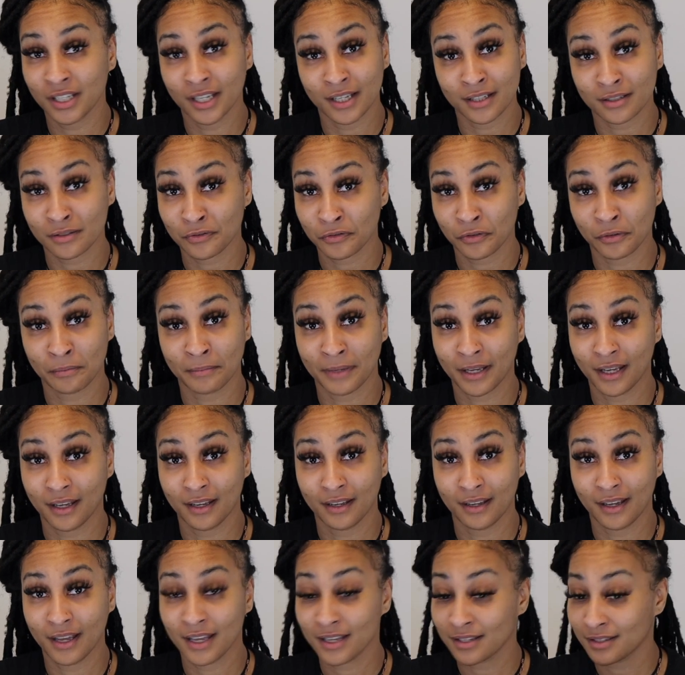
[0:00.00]
gets from
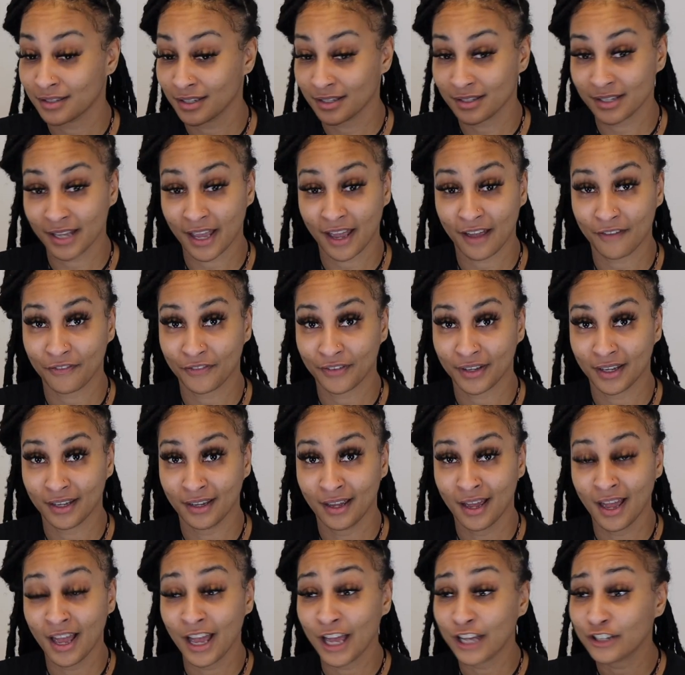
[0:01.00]
me is the
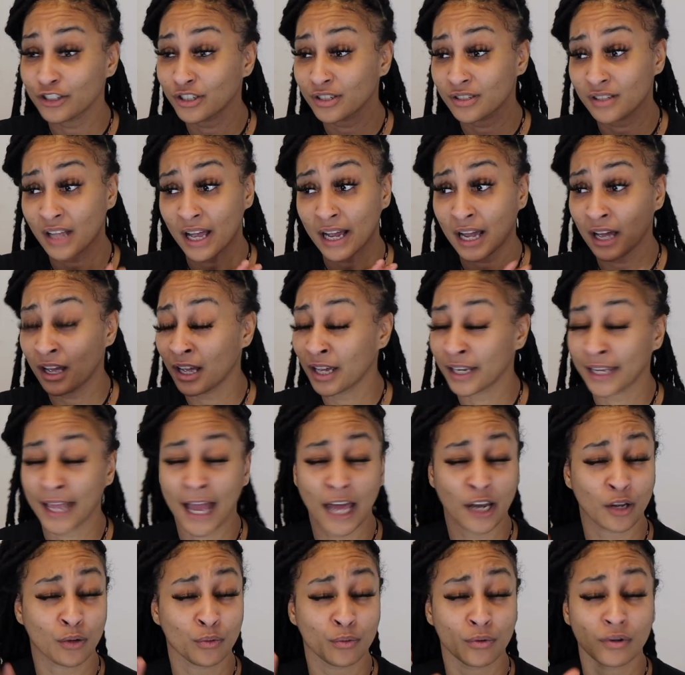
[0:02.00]
taffy. And she's like,
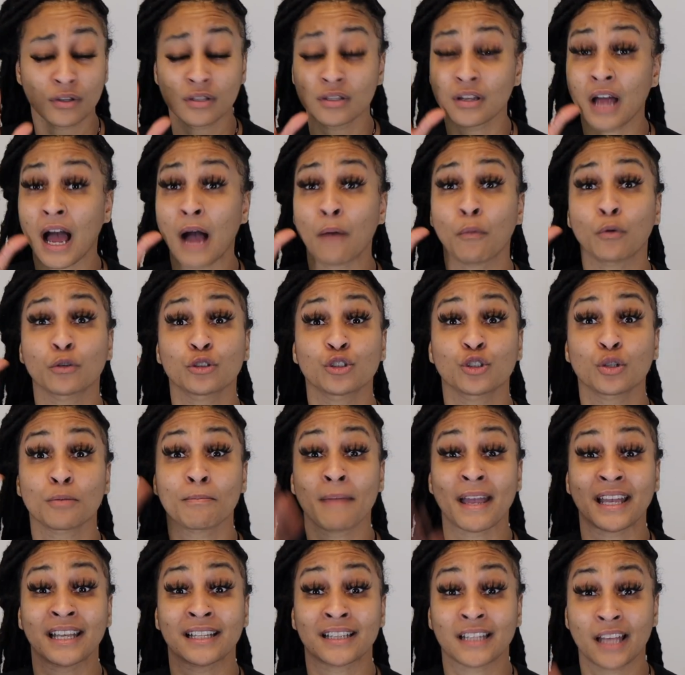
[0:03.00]
honey, I want you to
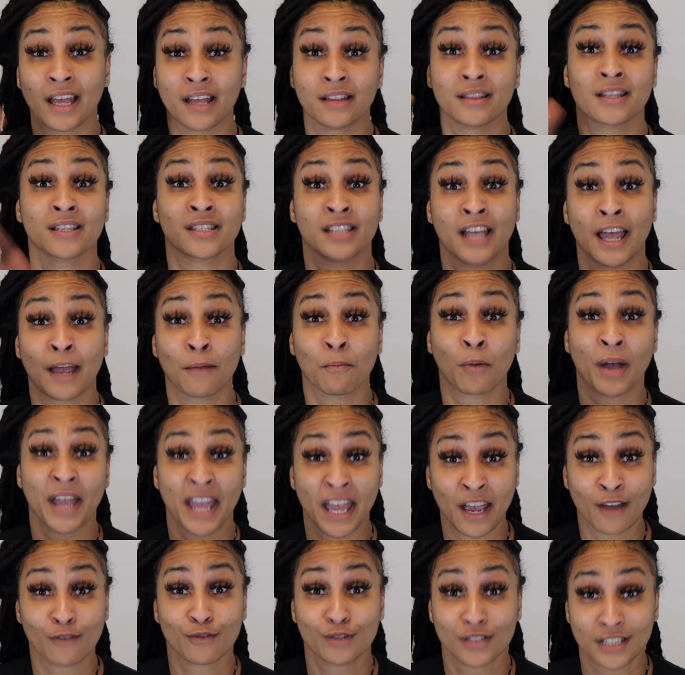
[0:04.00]
make it the same
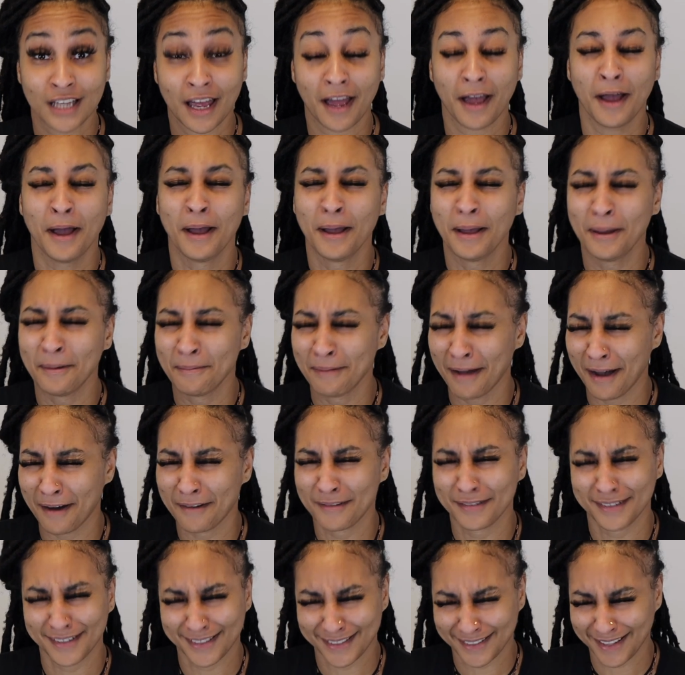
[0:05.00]
way every time. I
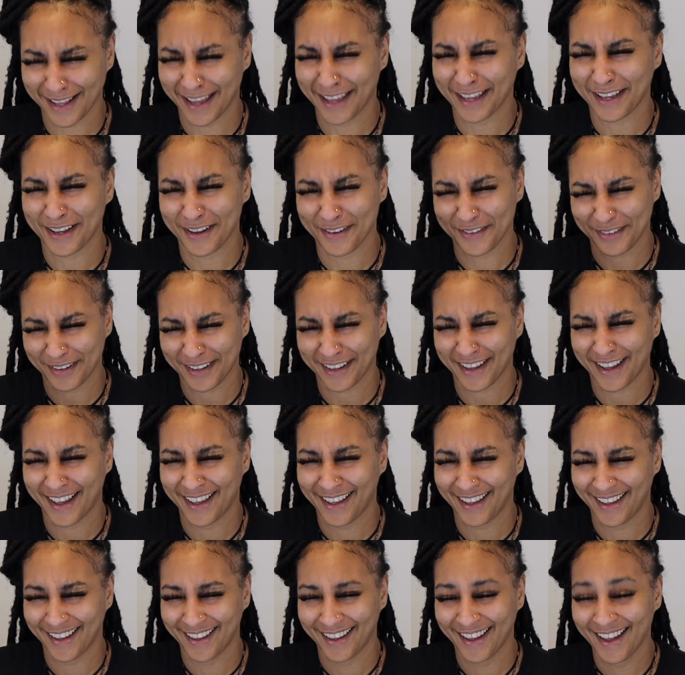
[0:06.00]
was like,
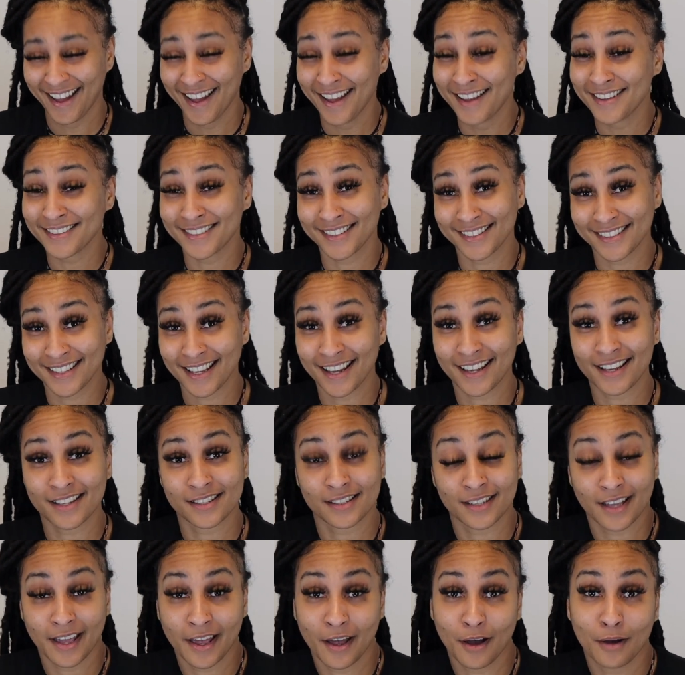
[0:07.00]
okay. She said,
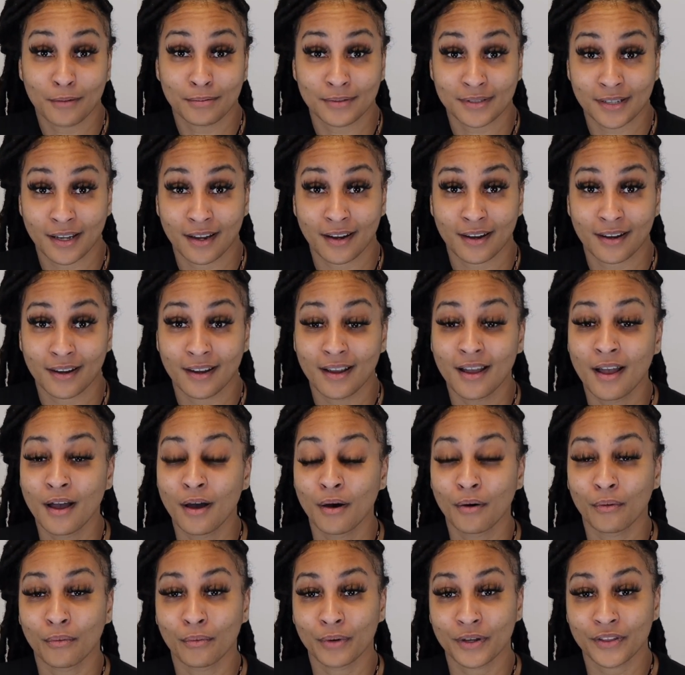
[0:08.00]
cause it helps her
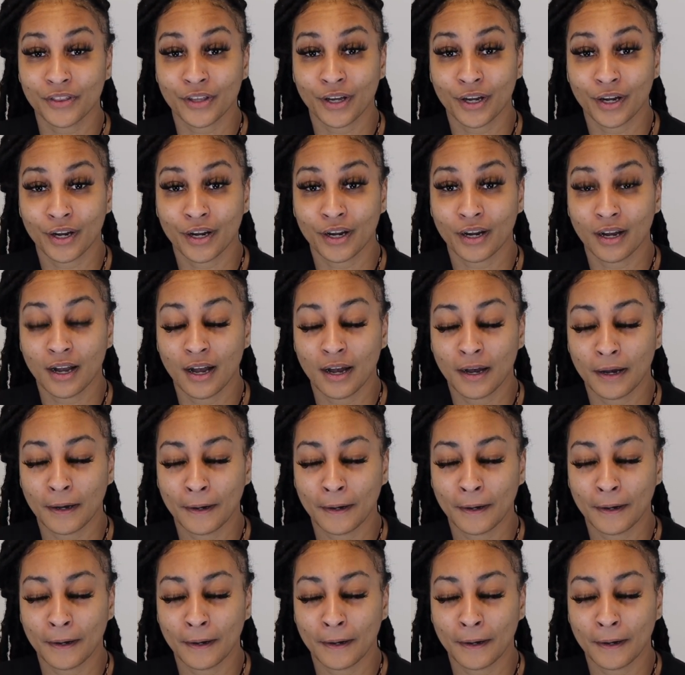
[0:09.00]
with her,